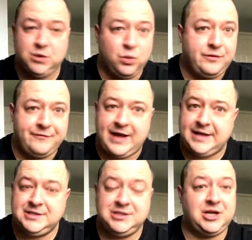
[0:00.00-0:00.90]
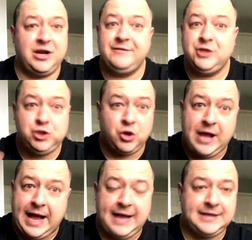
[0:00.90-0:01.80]
all the fans. I even shook her
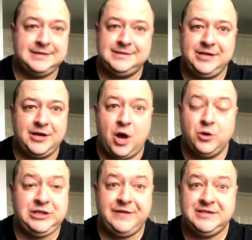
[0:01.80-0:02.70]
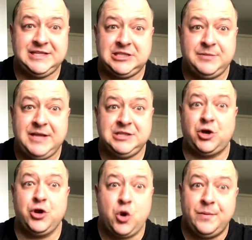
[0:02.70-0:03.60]
hand, you know. She even says to me, says, are
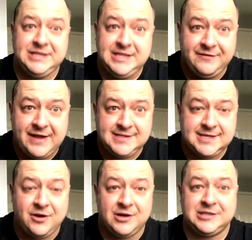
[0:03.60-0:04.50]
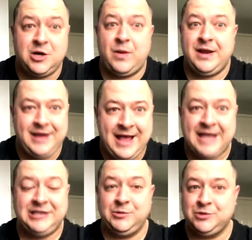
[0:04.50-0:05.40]
you coming to the event tonight? And I went, yeah.
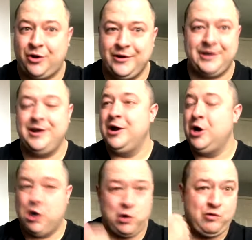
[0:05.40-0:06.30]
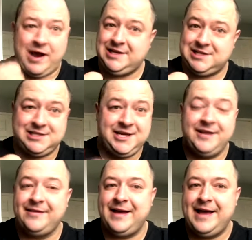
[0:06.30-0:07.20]
And she was like, great, see you
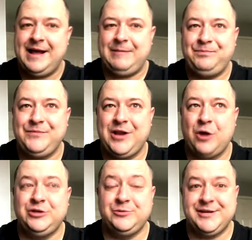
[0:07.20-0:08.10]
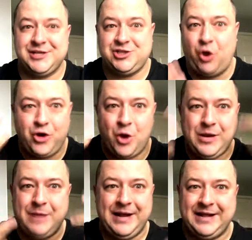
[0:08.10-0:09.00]
there. You know, she was in a psycho
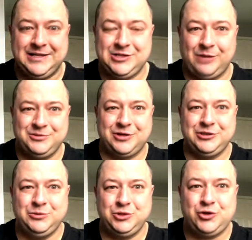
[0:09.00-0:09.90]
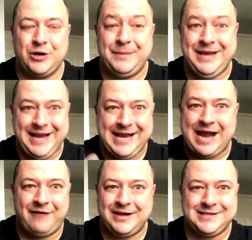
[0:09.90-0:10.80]
gimmick at the time, so she was trying to be in
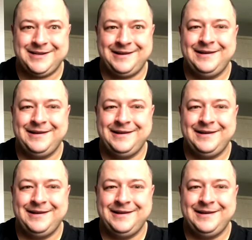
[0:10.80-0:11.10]
character.